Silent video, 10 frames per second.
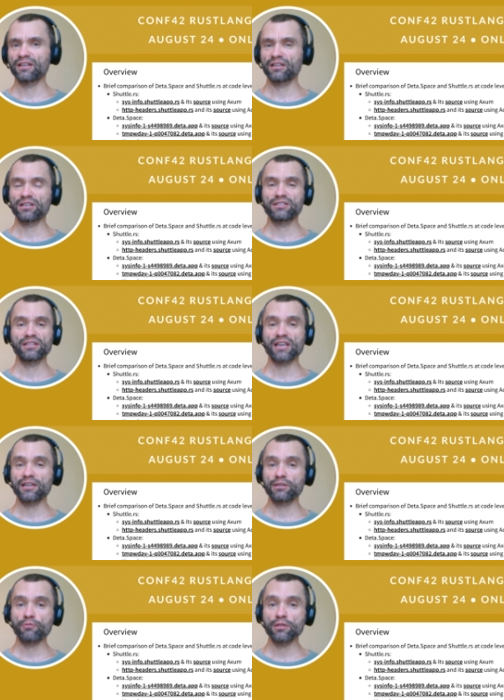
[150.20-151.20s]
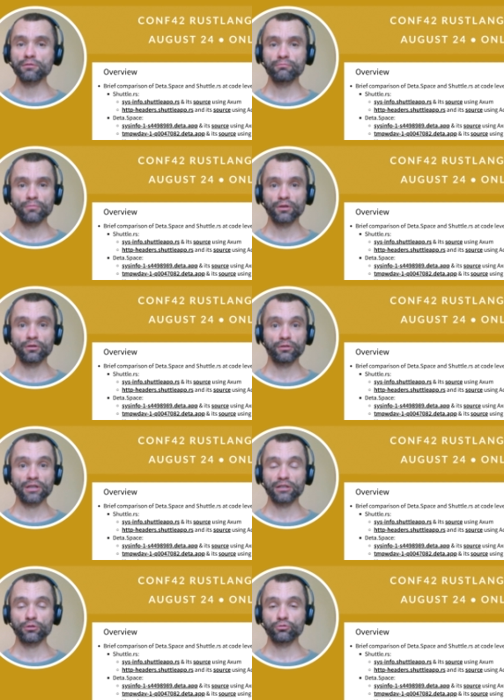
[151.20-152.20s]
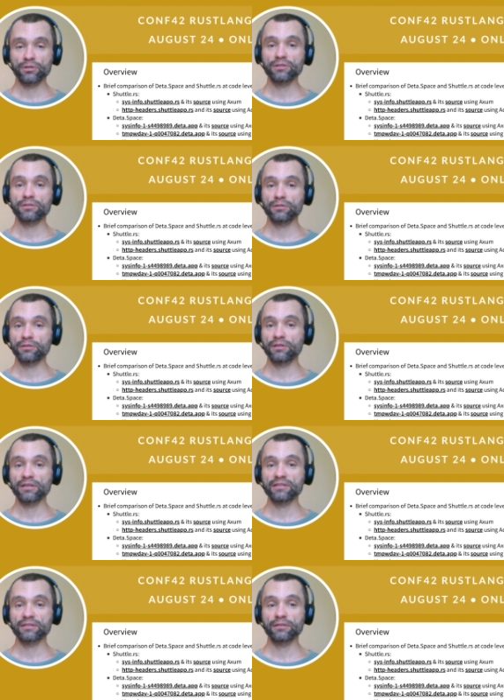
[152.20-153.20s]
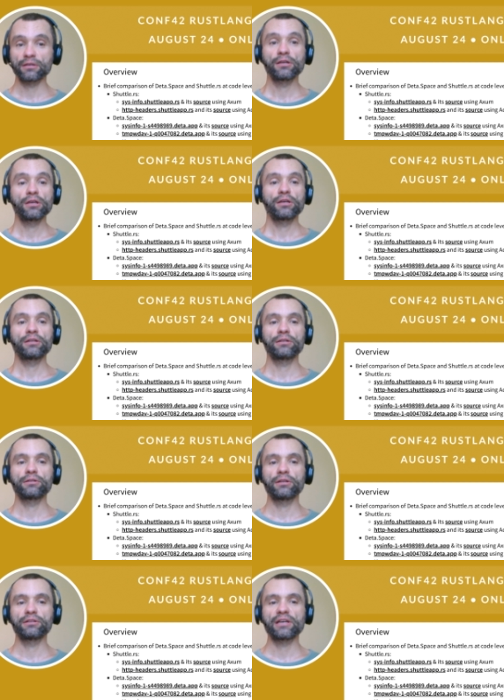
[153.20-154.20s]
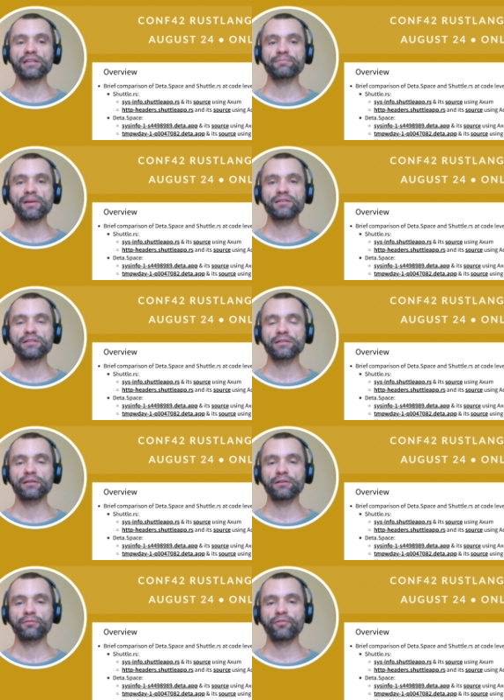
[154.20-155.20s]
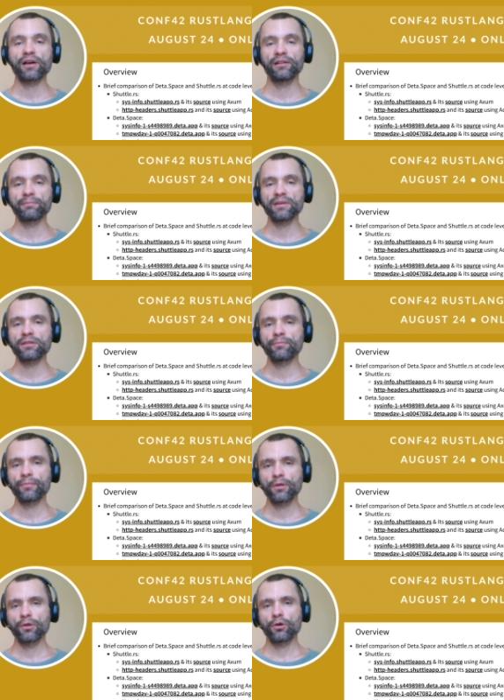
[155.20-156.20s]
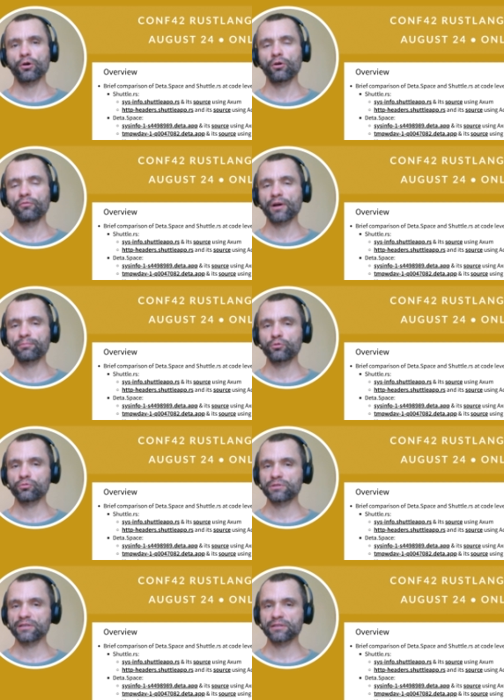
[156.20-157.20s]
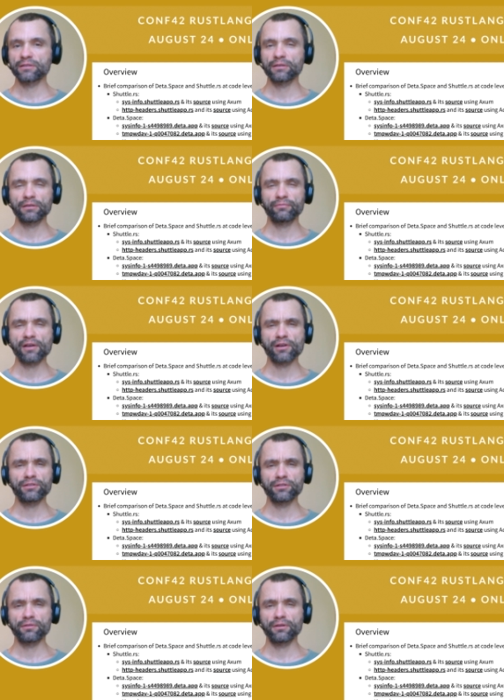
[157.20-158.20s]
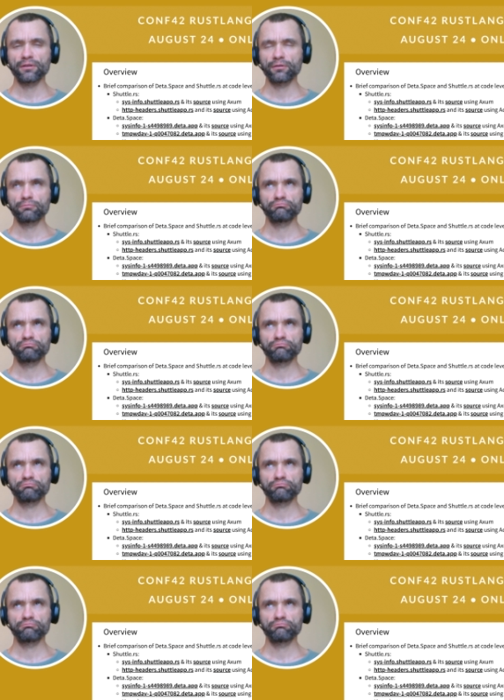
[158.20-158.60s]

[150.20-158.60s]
It's a tiny one uh, that it uses. Uh, its uh, Deta.Space's uh, file limit of up to six, uh, five hundred uh,